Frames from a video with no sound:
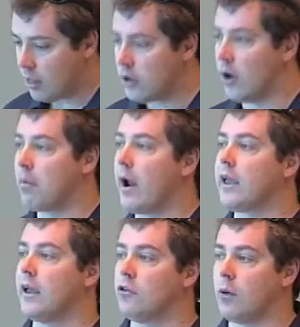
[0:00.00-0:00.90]
you know,
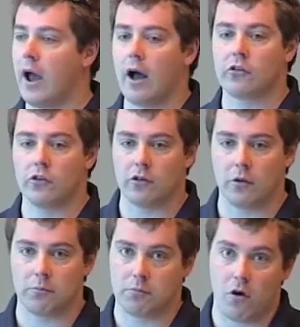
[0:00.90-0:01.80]
breaking into a house as a
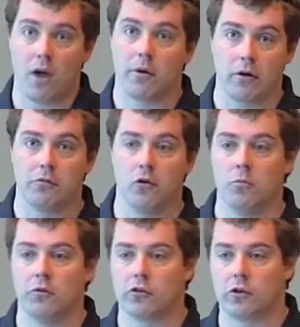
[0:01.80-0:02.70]
primary
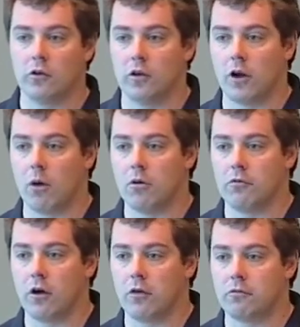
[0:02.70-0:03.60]
form of, you know,
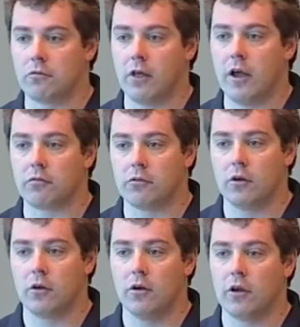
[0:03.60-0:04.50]
of, of theft.
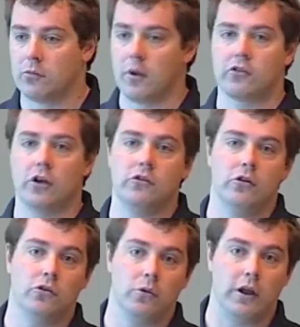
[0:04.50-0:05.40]
It's much easier
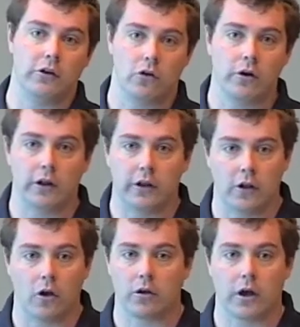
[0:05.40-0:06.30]
to do electronically in a
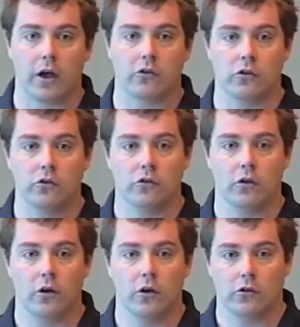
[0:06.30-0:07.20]
lot of cases.
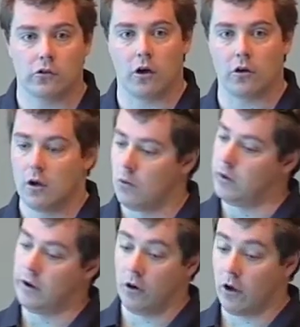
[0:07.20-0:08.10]
So we
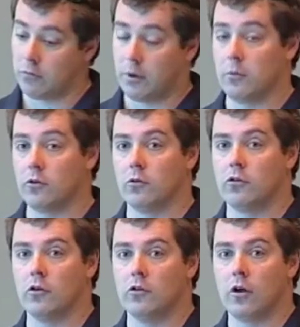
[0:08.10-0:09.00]
need a lot of people to,
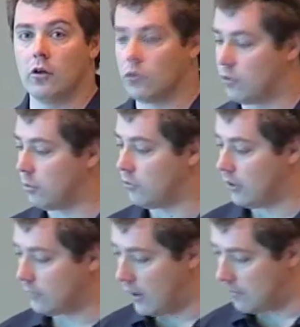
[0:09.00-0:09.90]
to you know, sort of
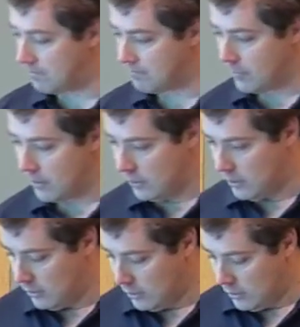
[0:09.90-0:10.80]
protect that.
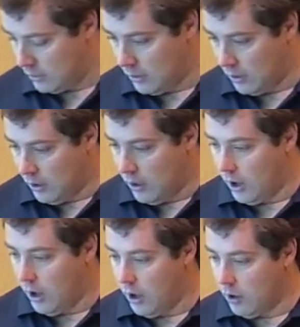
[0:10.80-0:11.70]

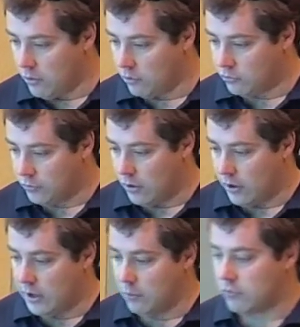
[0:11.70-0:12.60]
Uh, what else have we got
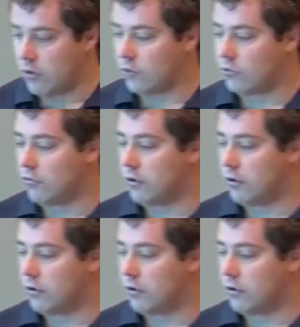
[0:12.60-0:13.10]
here? We've got software